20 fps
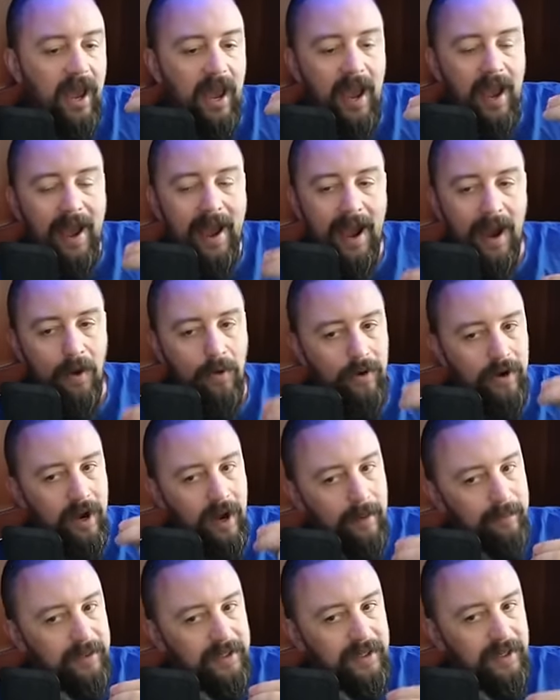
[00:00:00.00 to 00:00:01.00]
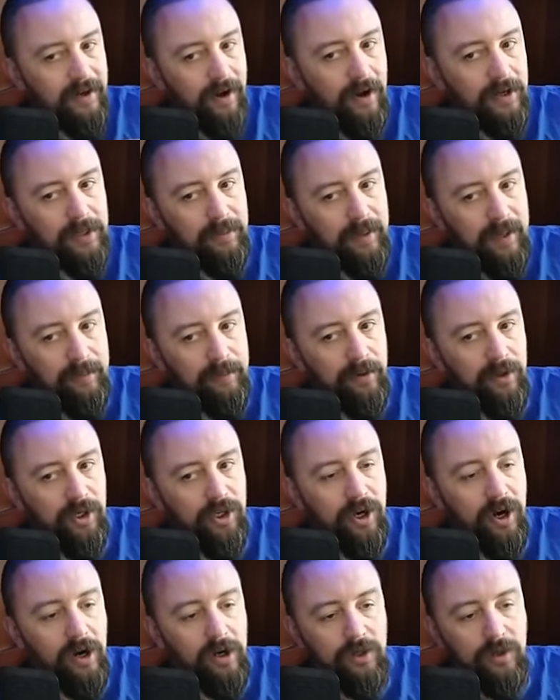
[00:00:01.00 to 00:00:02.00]
how competent are the people in
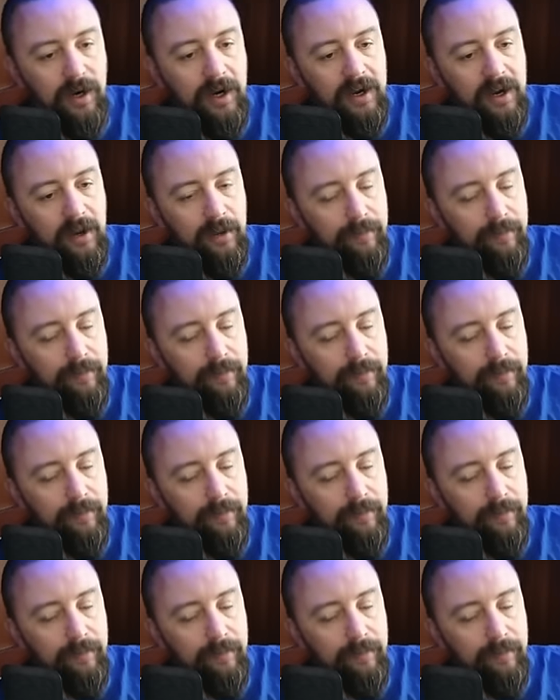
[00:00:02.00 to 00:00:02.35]
charge right now.